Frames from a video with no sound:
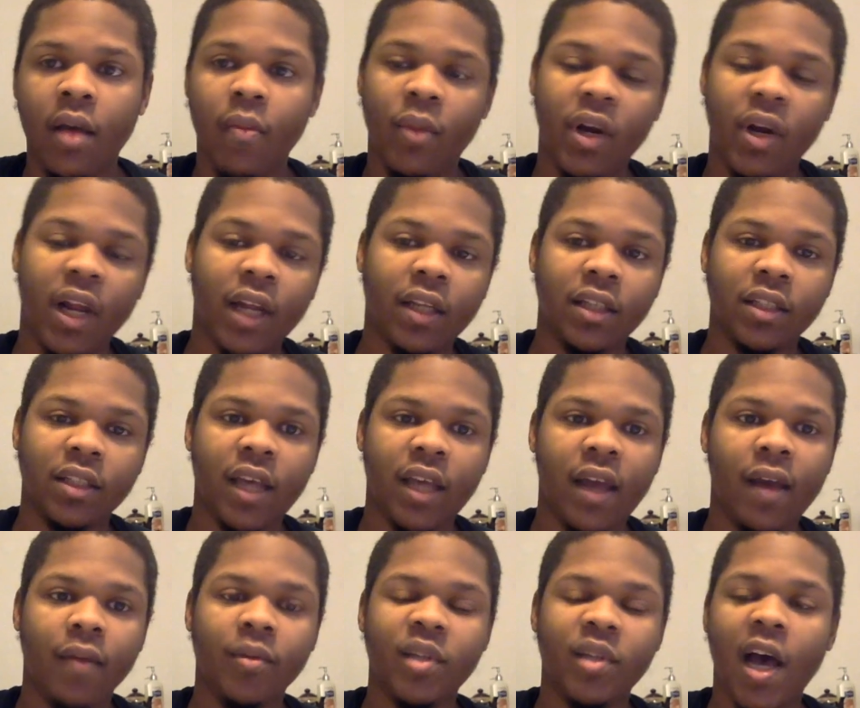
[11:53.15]
But at the
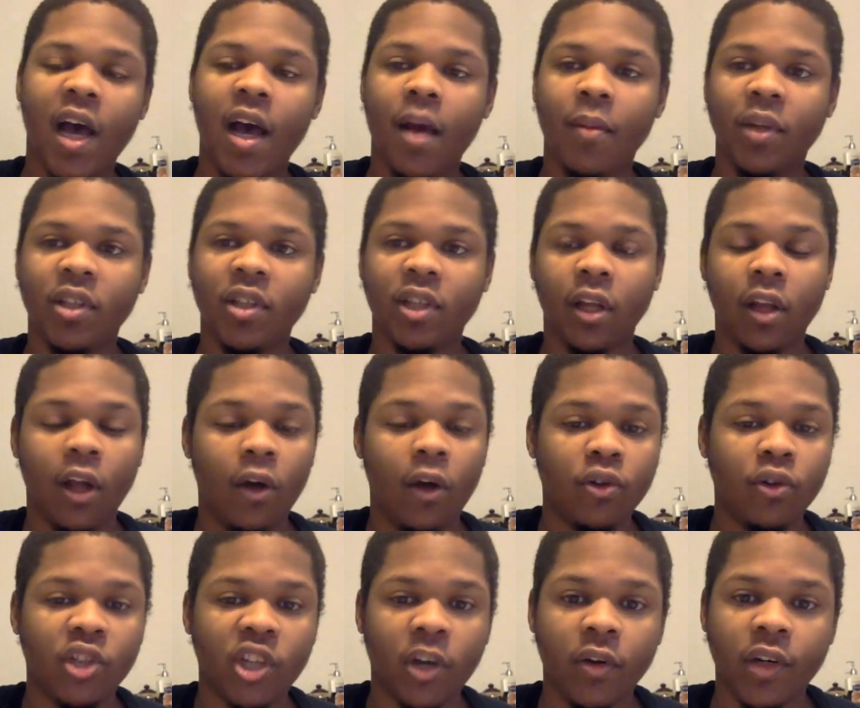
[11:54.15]
same time, it's a
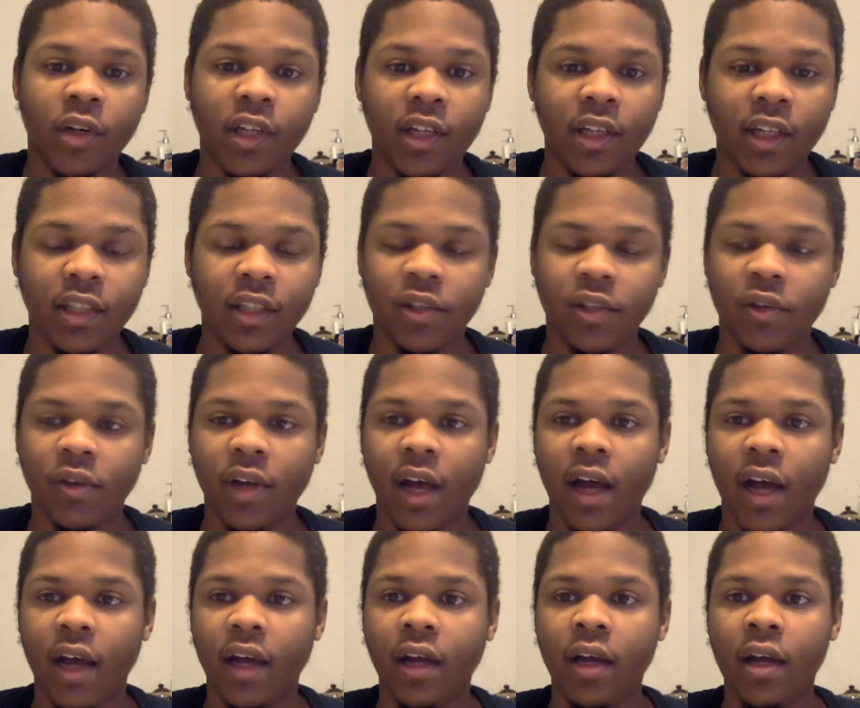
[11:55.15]
long journey. He still
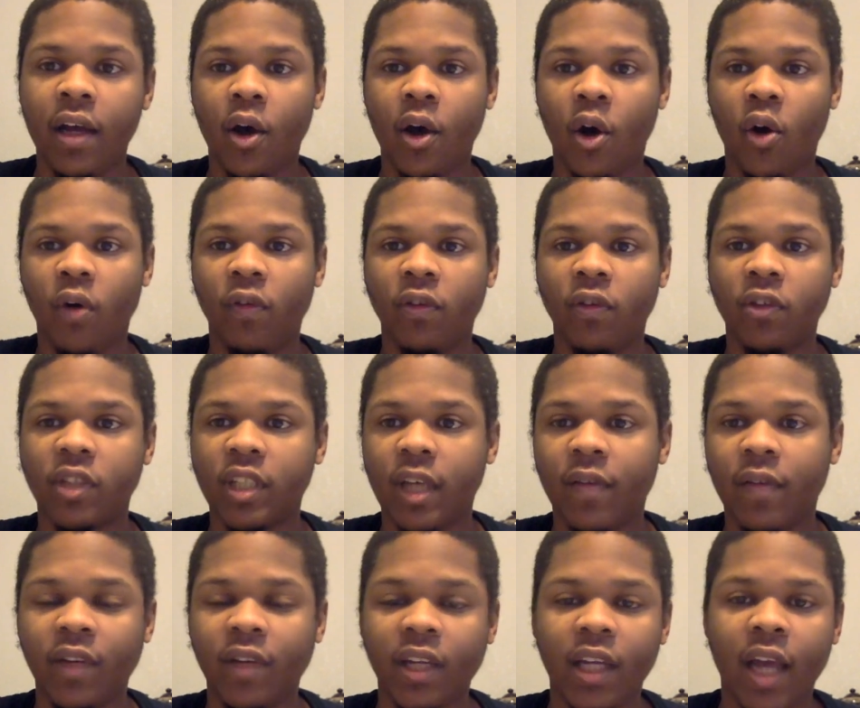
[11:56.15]
got over
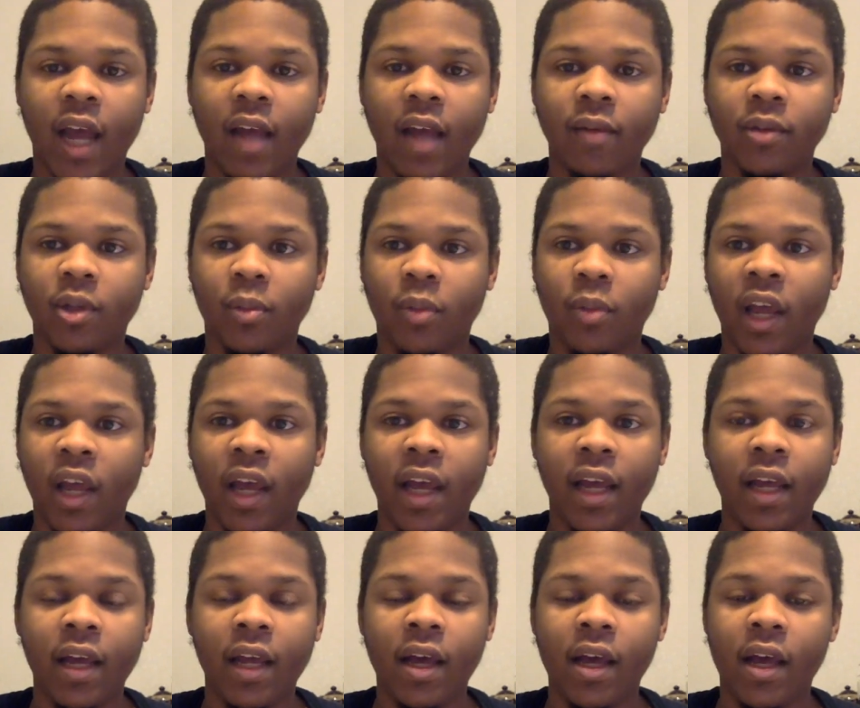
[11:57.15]
70 games to
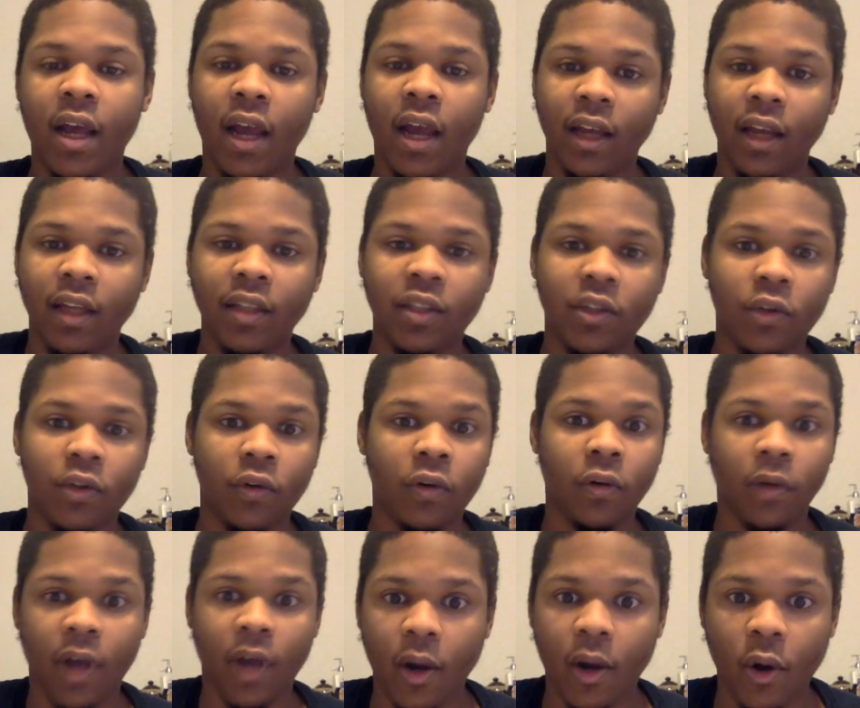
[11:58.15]
play, and he
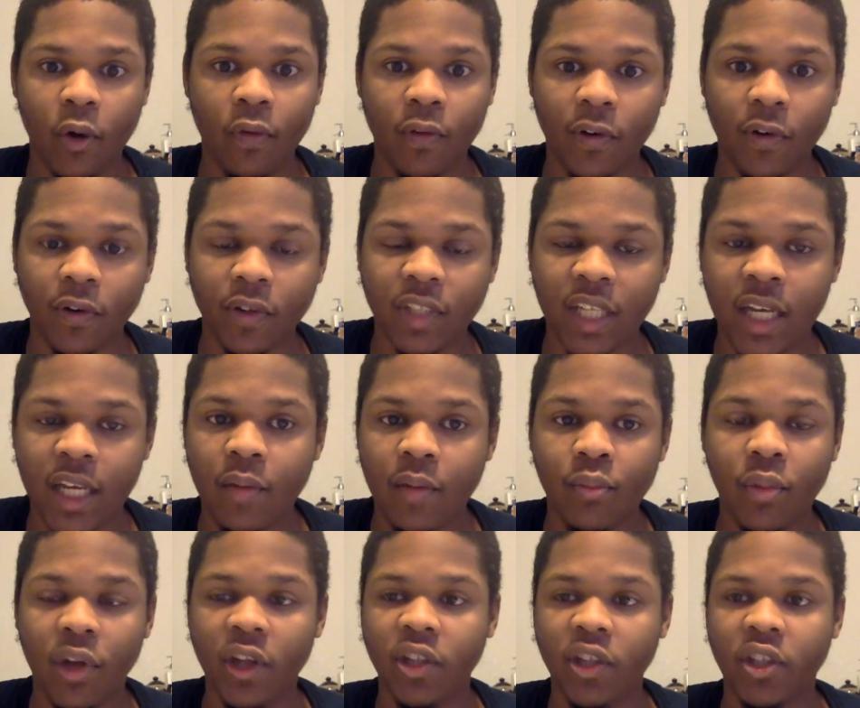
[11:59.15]
still got over
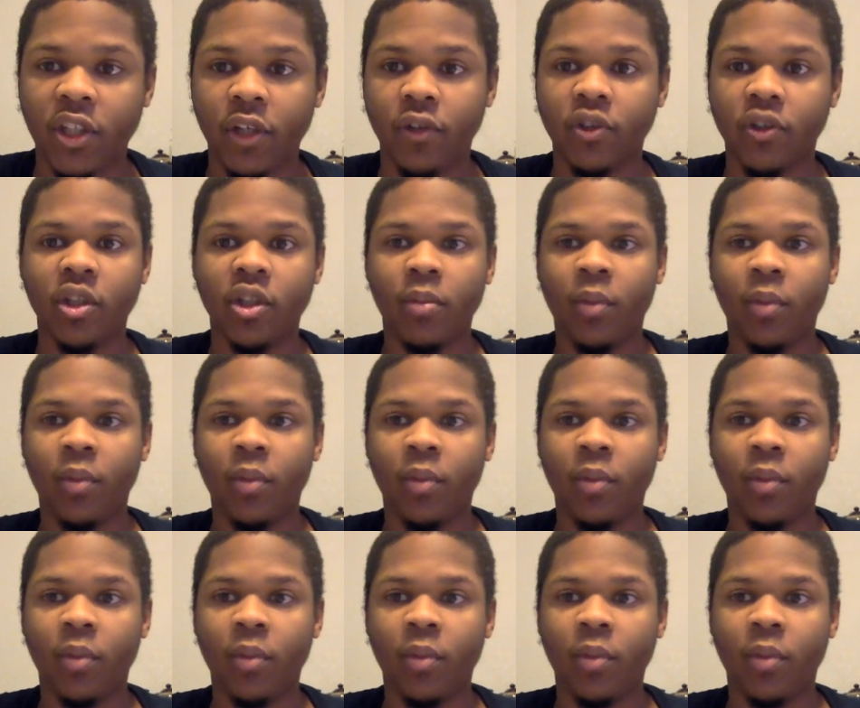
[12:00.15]
10-plus years to